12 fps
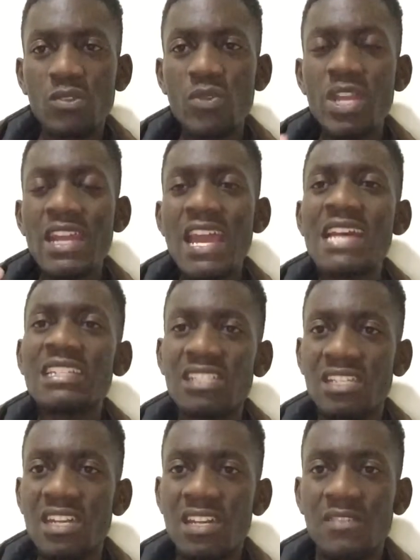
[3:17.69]
Queen
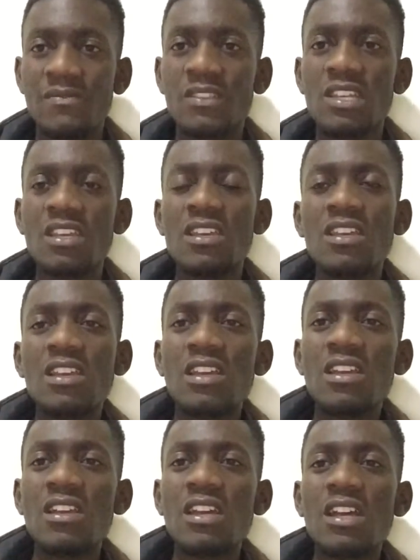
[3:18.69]
Esther,
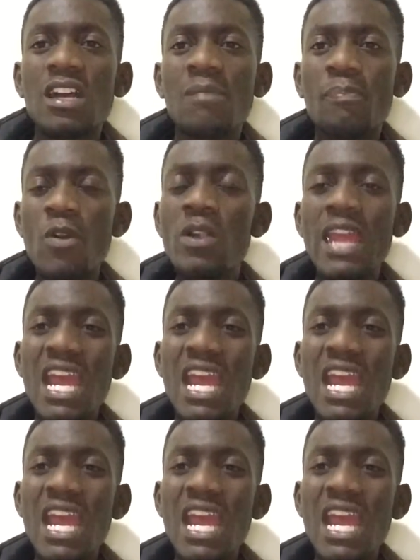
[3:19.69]
upon